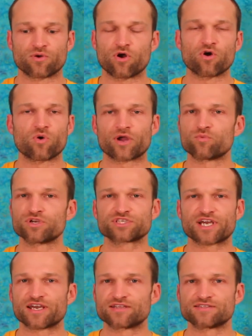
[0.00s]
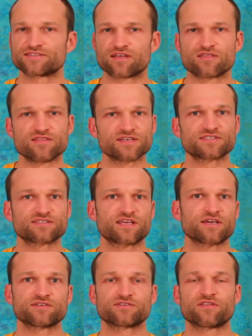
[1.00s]
oh, I wish I had said this
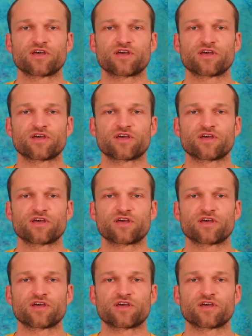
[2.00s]
thing to